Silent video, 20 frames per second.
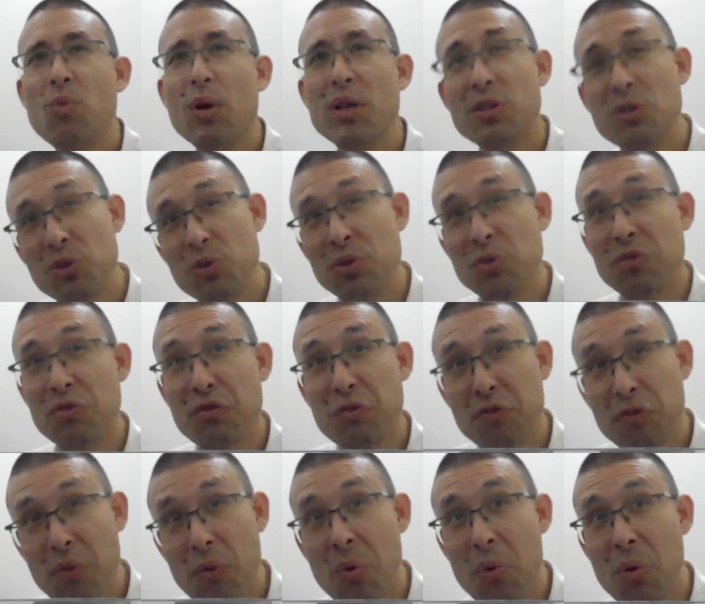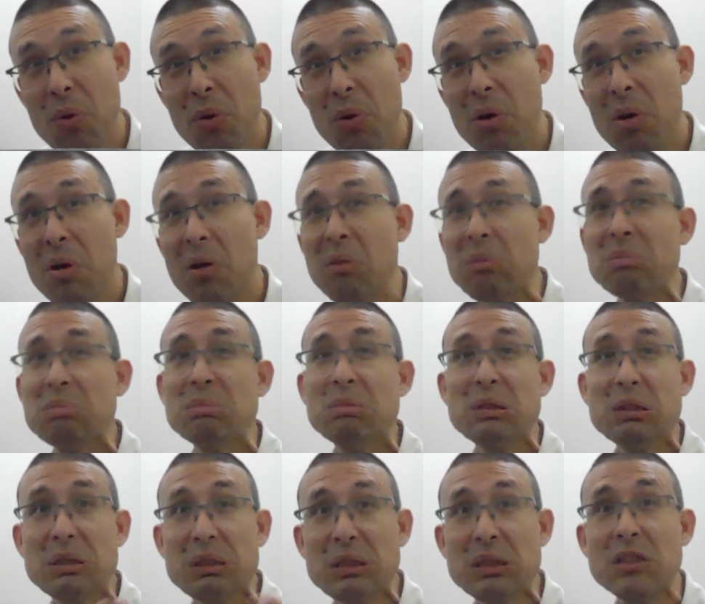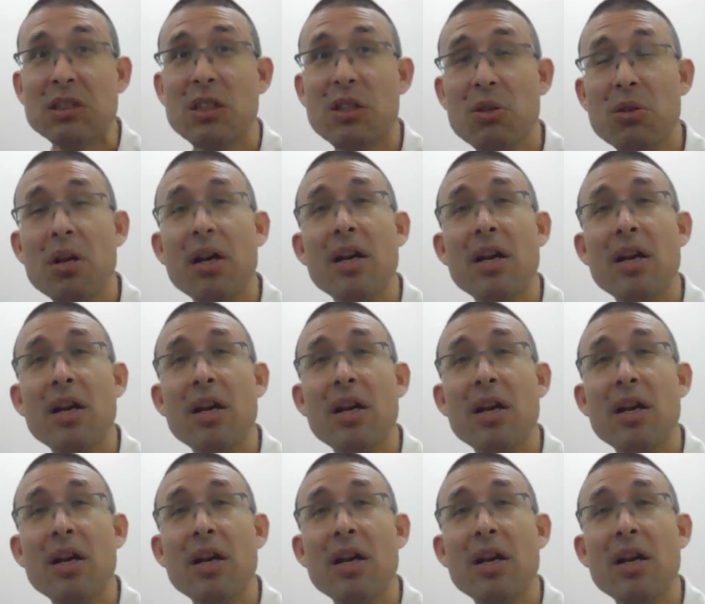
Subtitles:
1, 2, 4, you know,